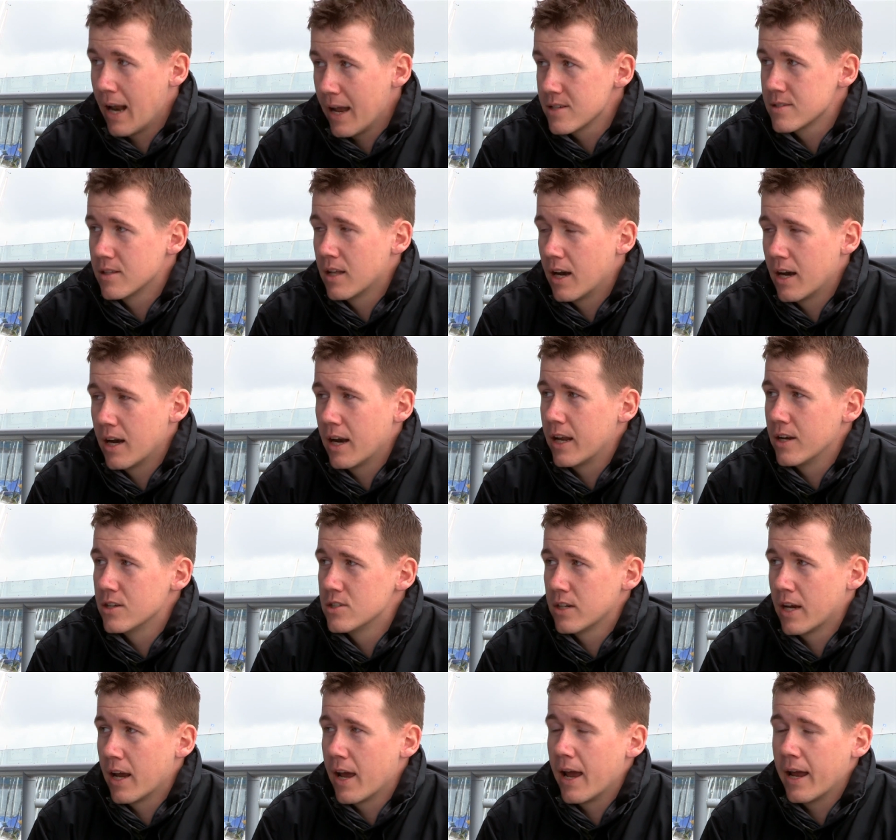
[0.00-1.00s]
Less than an
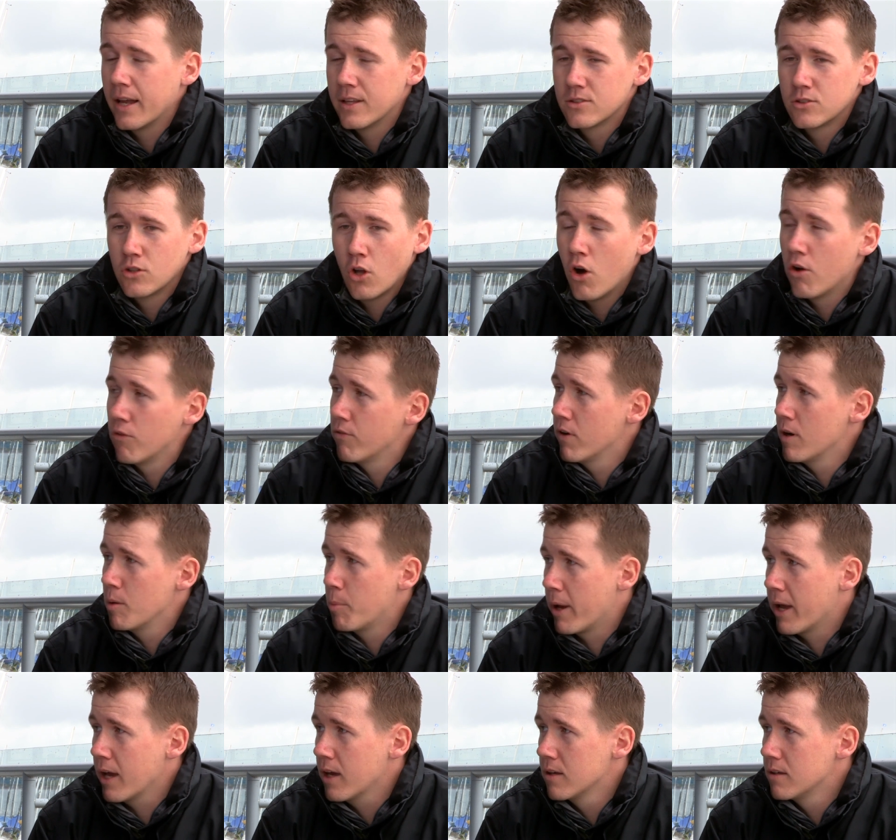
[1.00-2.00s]
inch, yeah. It's not very
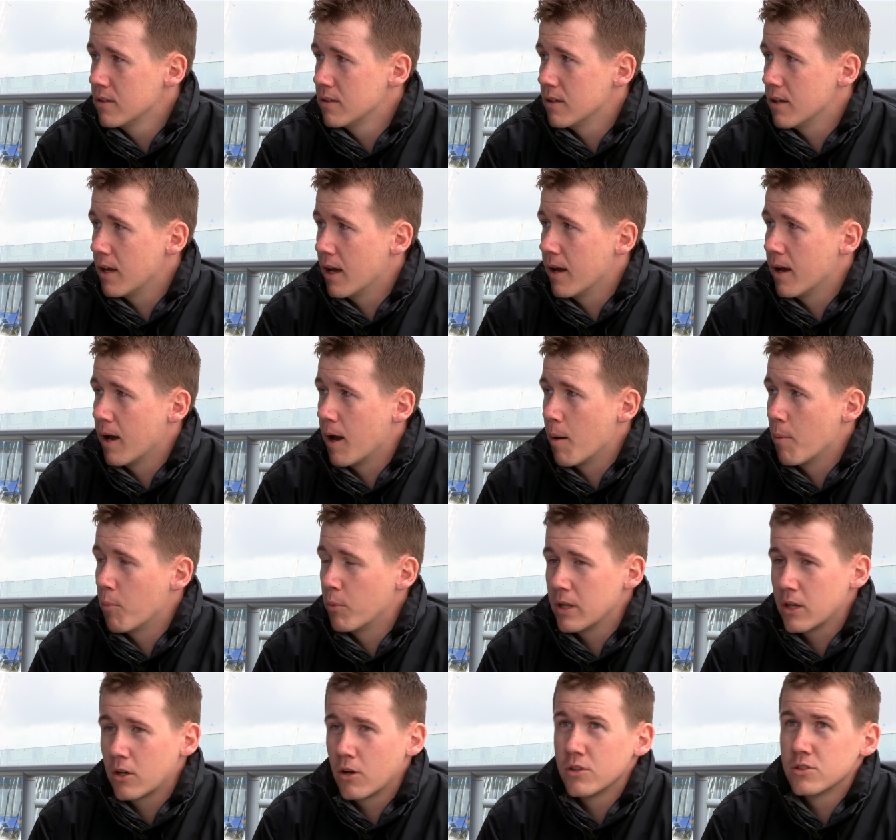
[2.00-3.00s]
big.
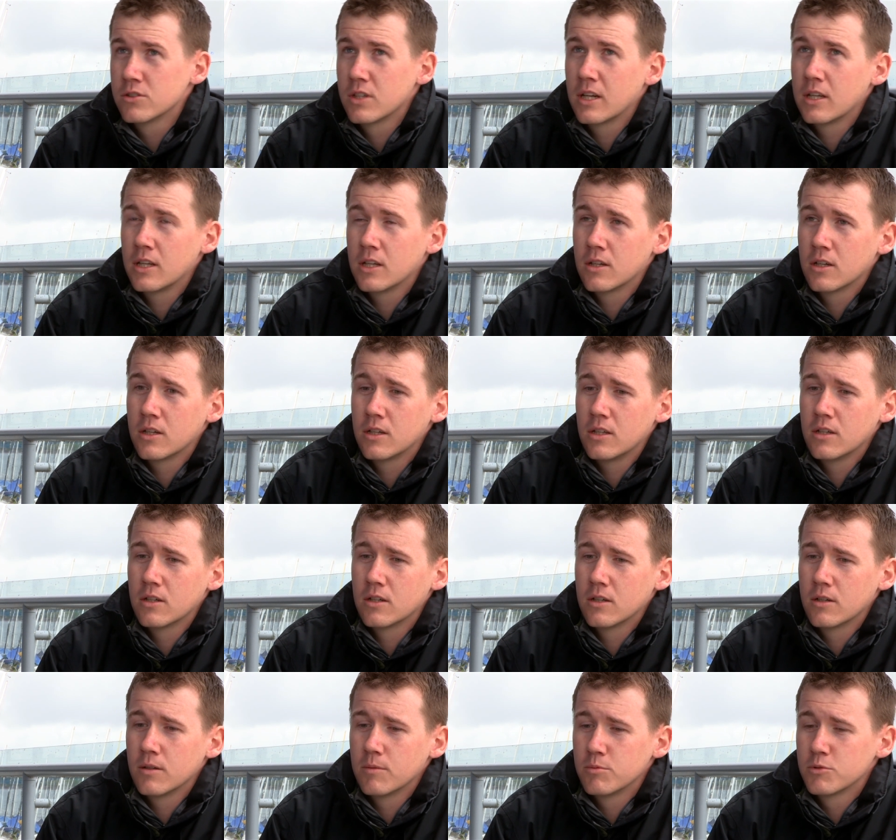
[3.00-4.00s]
When you consider
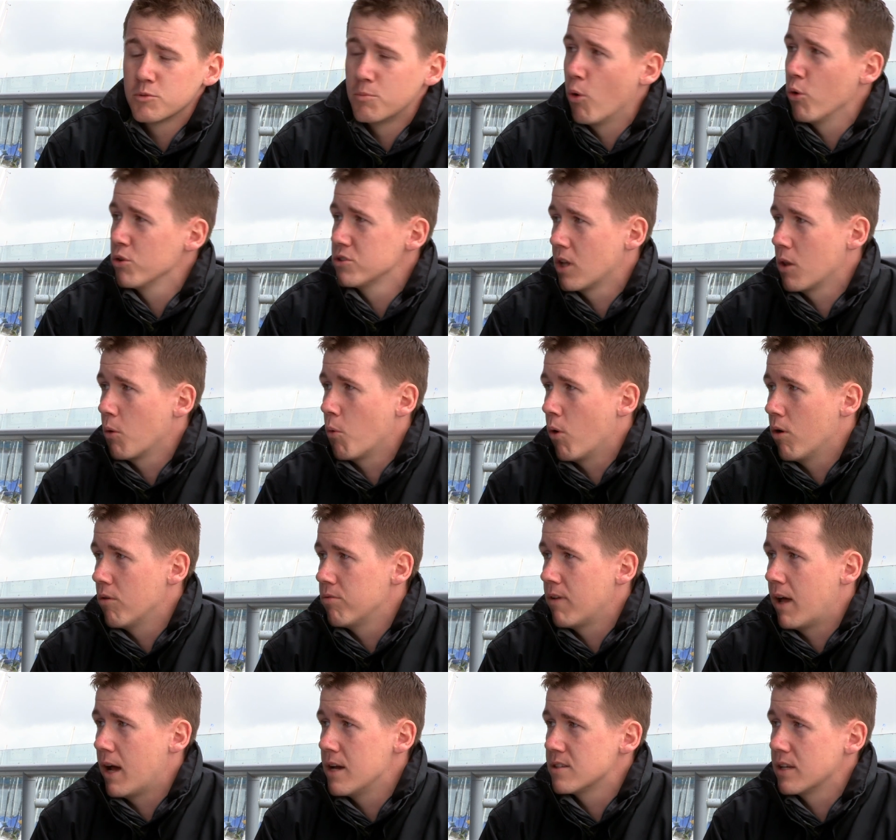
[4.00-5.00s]
your small still water
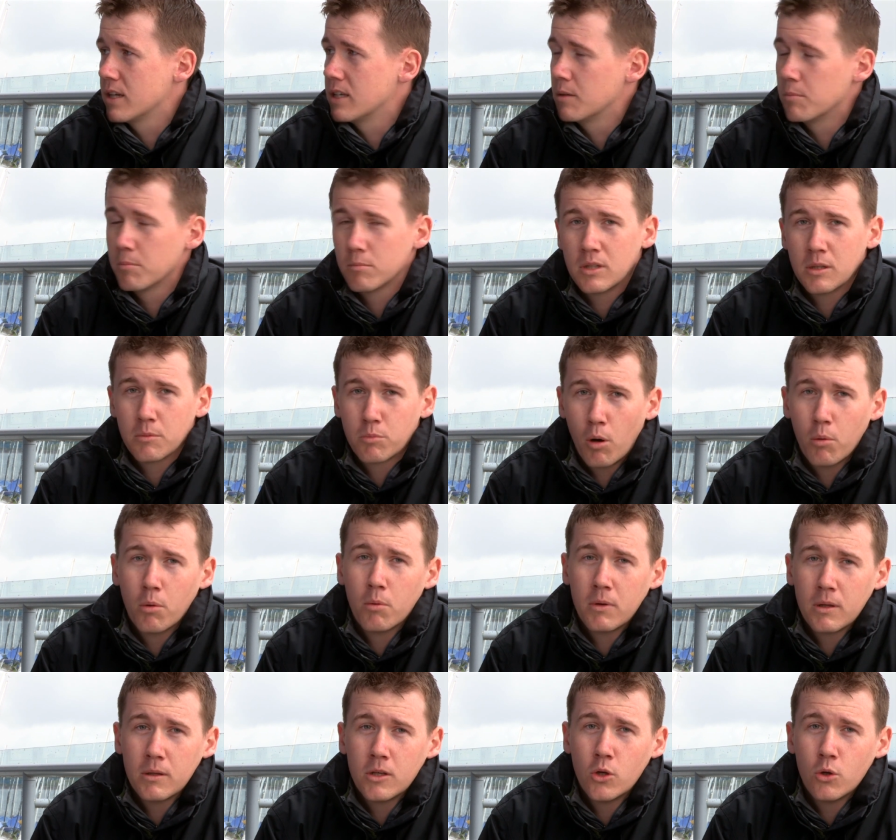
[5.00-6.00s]
flies that you're
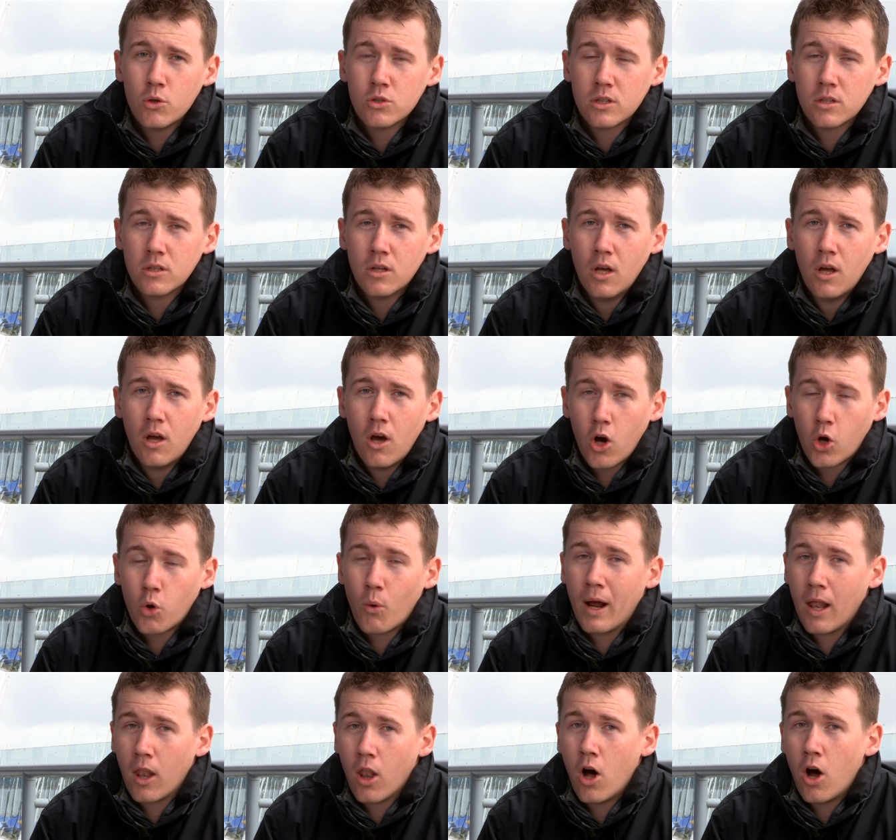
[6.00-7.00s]
probably using are
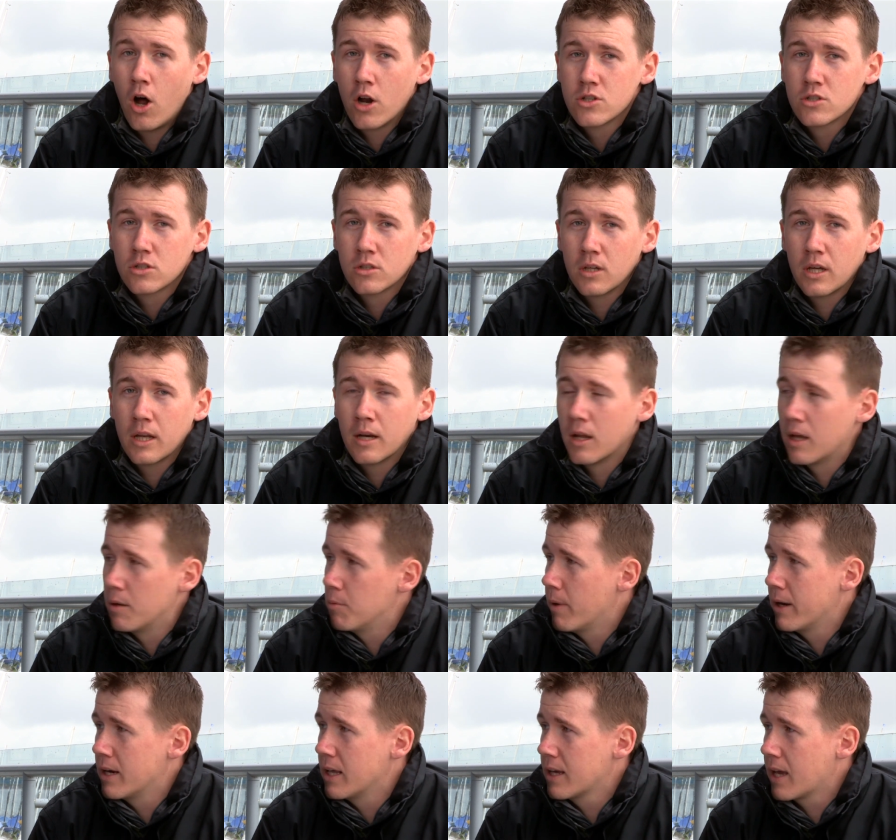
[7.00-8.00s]
quite large
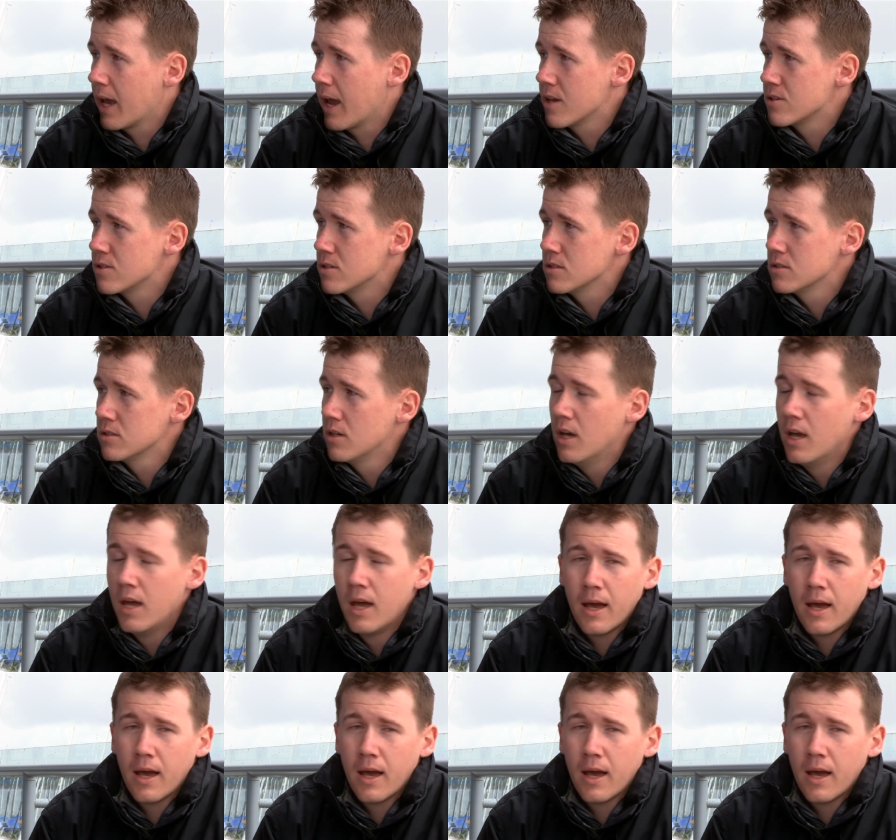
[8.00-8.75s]
in many cases.